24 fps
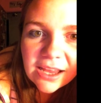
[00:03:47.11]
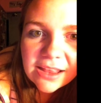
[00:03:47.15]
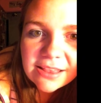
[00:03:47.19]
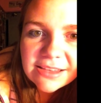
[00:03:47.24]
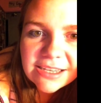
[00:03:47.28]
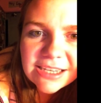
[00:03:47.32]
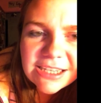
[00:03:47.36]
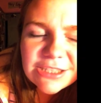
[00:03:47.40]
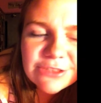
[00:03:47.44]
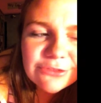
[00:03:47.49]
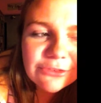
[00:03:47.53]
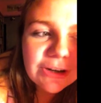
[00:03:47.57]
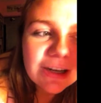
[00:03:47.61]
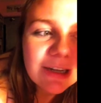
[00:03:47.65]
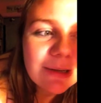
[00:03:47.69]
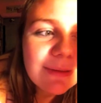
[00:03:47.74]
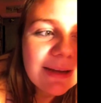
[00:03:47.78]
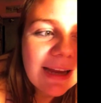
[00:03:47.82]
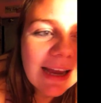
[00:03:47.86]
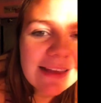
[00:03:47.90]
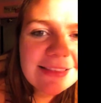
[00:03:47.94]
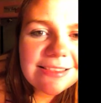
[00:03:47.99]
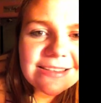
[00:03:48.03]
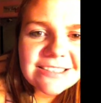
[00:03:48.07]
And like he's
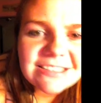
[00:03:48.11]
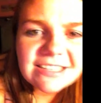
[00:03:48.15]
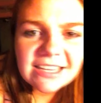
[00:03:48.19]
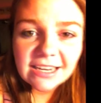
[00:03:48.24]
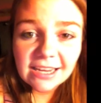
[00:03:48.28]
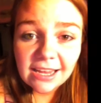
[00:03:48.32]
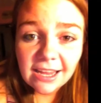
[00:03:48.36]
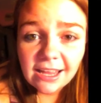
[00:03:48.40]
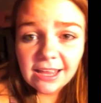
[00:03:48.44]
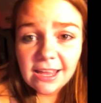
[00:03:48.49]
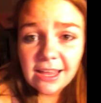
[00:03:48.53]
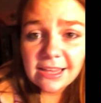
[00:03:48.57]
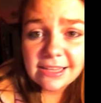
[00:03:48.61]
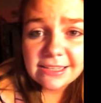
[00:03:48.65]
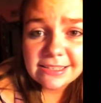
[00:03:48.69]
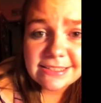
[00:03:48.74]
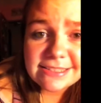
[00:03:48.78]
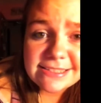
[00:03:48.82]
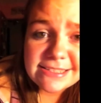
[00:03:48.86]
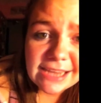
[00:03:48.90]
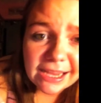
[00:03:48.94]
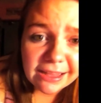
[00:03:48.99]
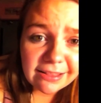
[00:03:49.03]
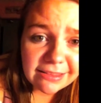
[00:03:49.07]
randomly at this like
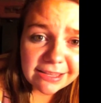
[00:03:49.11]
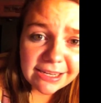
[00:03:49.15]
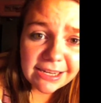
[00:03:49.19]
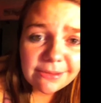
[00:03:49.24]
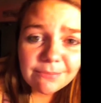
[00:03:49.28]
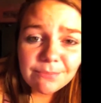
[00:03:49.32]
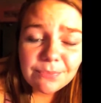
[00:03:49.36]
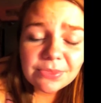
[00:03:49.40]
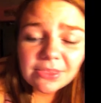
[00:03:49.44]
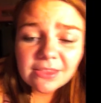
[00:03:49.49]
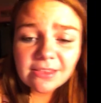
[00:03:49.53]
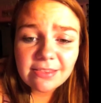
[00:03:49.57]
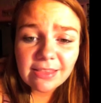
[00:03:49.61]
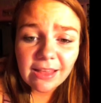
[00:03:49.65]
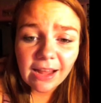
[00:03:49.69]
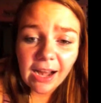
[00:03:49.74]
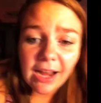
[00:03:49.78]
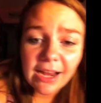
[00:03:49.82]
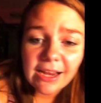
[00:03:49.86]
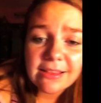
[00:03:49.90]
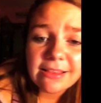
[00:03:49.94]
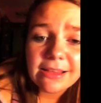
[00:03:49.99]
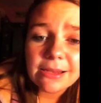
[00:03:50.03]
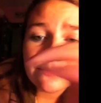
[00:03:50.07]
deli that
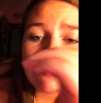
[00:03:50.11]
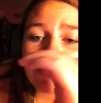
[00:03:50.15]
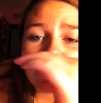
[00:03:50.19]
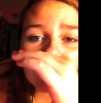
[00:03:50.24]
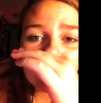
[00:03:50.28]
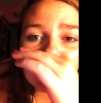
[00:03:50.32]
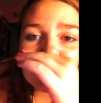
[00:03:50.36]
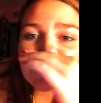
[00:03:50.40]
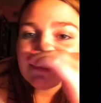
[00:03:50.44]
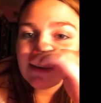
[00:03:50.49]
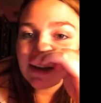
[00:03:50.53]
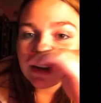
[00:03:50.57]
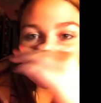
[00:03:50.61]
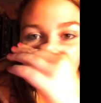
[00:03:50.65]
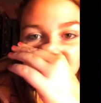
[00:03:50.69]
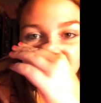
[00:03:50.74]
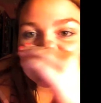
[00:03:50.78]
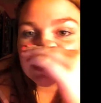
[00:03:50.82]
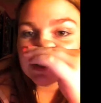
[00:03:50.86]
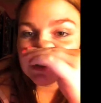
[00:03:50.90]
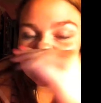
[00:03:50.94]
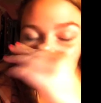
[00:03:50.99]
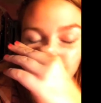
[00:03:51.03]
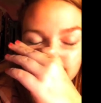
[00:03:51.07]
I like pulled up next
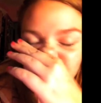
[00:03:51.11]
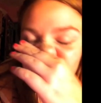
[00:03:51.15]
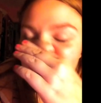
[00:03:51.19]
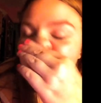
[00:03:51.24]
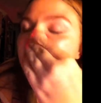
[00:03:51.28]
to,